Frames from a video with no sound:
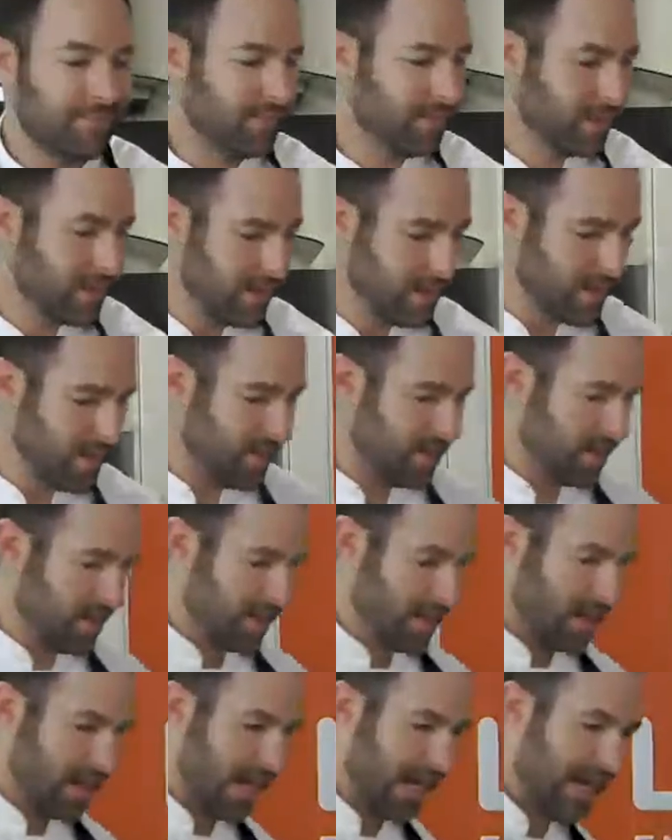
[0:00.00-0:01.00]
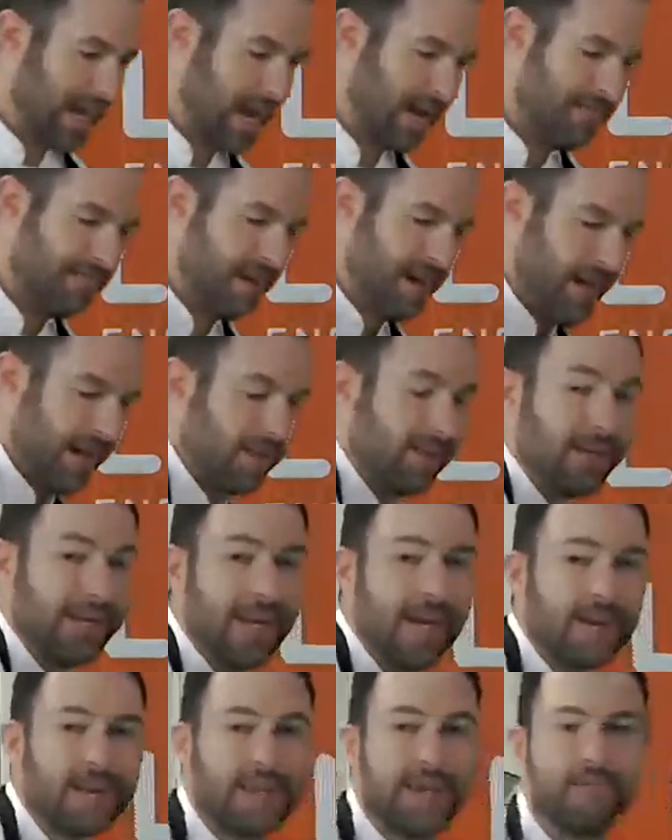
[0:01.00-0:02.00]
I got my, look
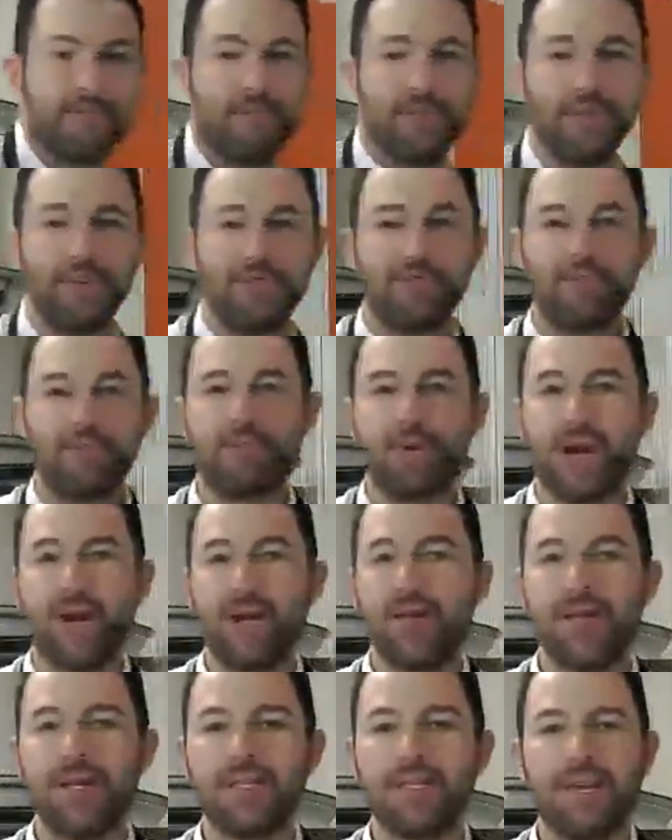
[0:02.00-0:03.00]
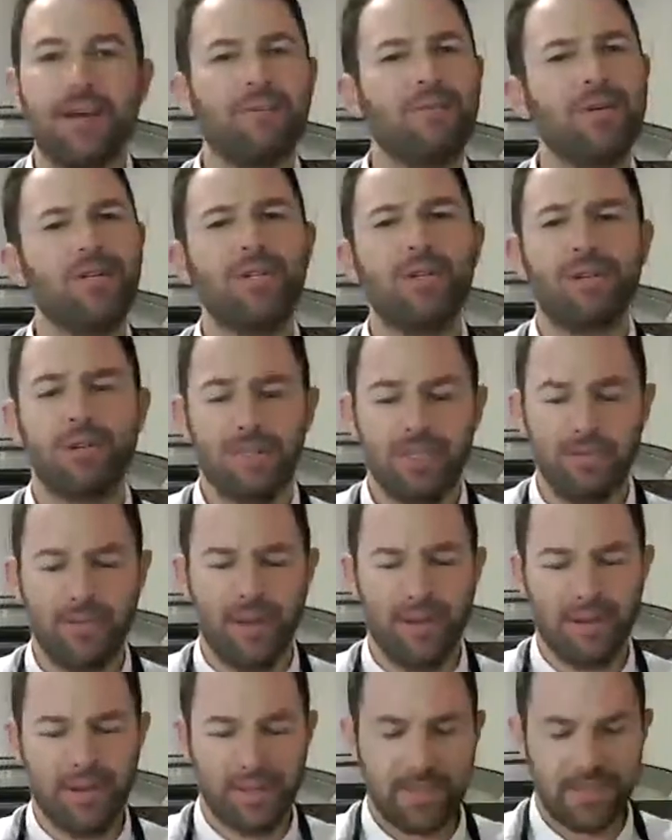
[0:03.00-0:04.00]
at that beautiful brownness. I wish you could
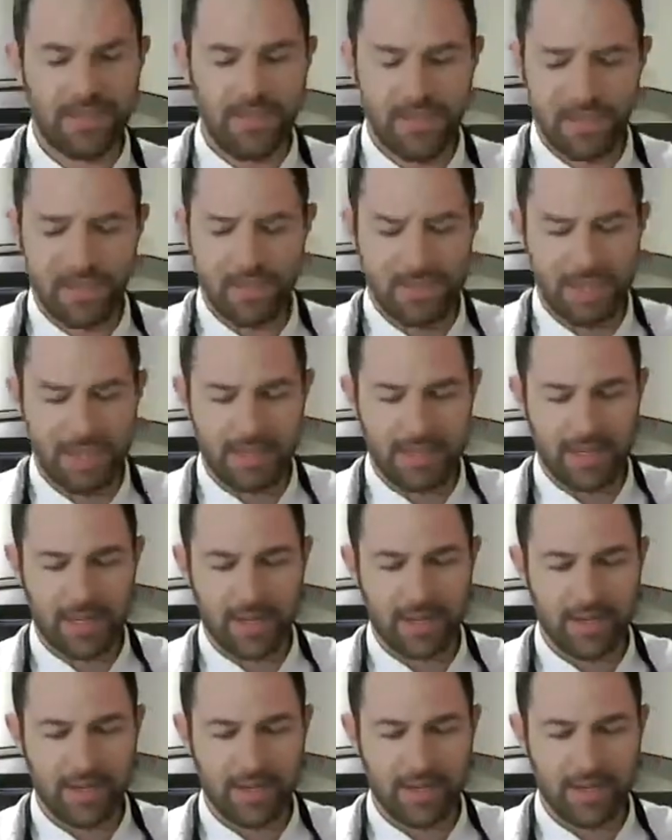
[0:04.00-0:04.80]
smell this. It's amazing.